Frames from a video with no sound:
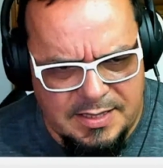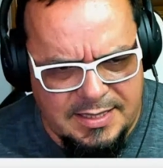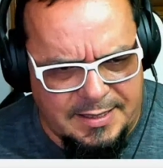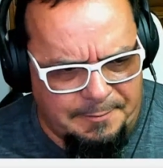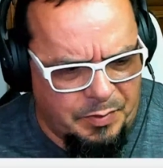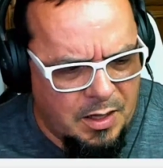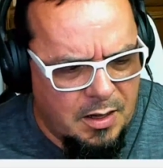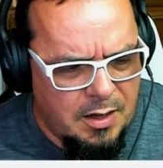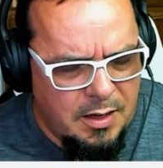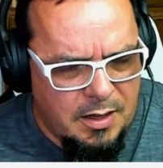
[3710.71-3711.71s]
easy
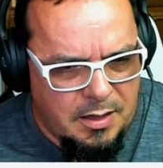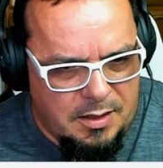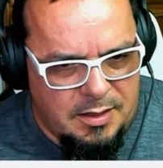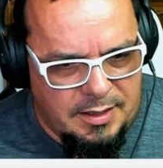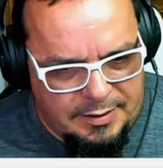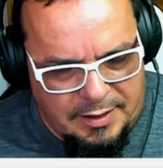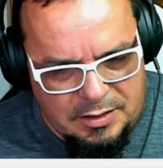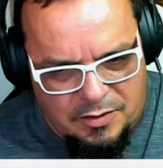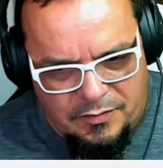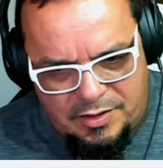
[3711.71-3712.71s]
and
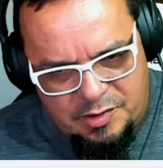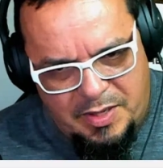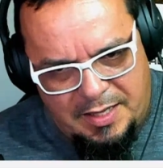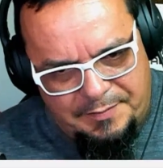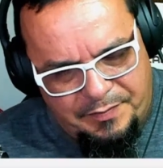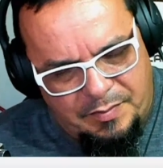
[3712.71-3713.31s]
takes over your spot.